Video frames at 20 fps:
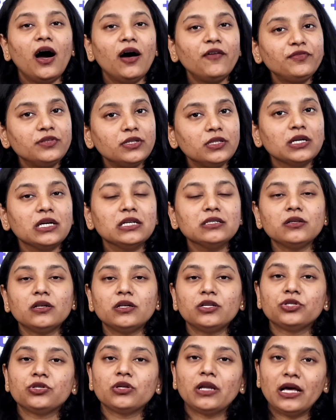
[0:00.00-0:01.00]
After the
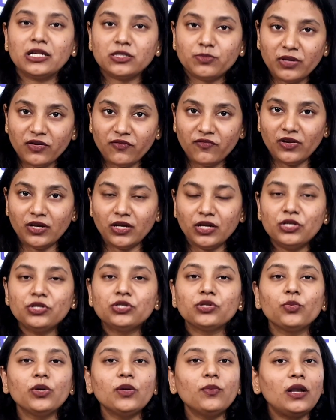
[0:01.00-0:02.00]
consultation has been
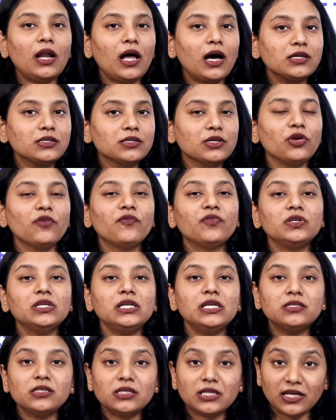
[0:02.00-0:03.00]
finished, we will ask you for
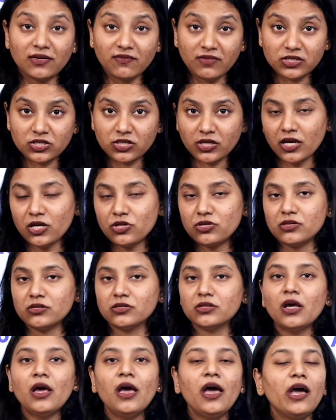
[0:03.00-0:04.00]
needed
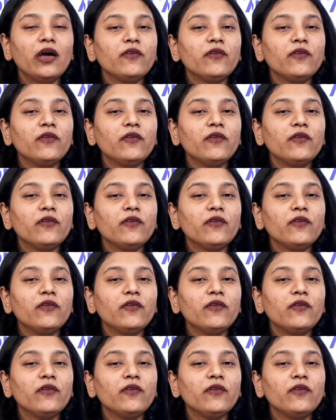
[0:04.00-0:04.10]
investigations.